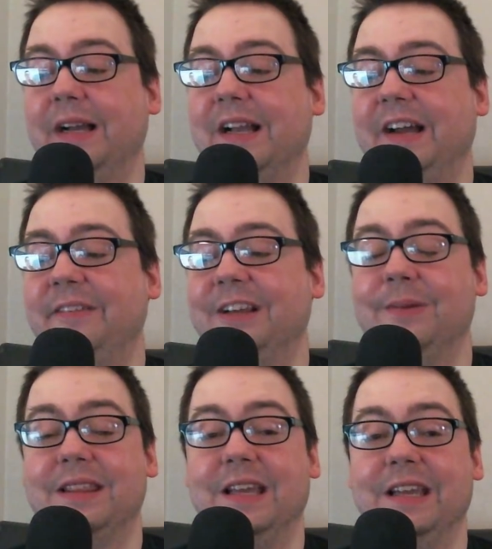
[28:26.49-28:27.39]
kind of makes
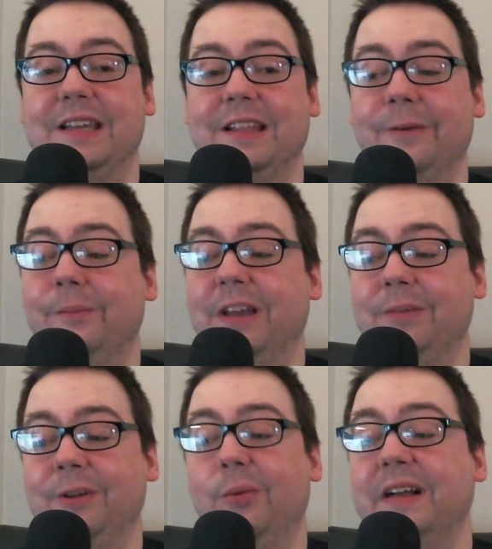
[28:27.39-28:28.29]
me think it
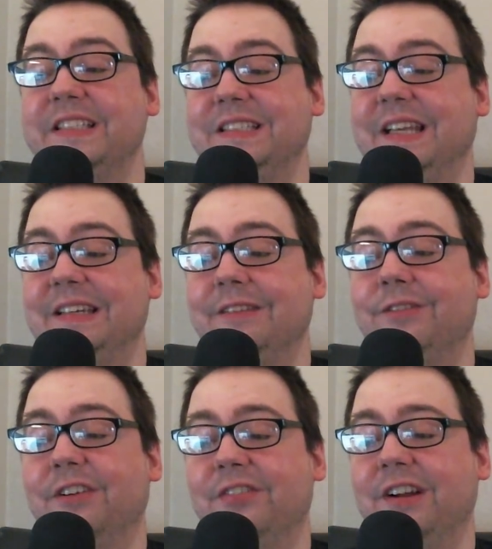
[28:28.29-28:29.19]
maybe was intended
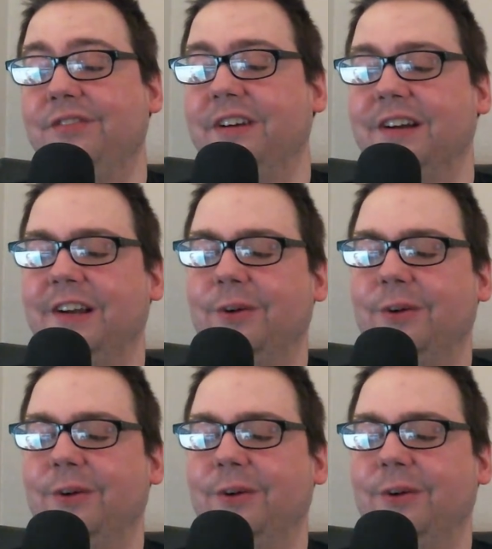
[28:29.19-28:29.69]
for Fred Fury at